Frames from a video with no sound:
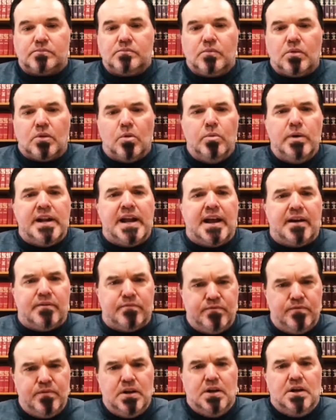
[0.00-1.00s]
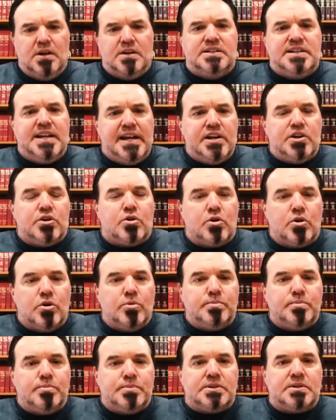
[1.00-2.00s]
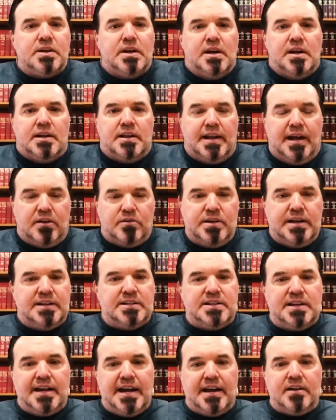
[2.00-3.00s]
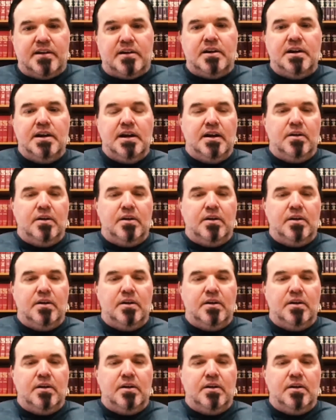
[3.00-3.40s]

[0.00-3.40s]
we'd have team groups that would get together,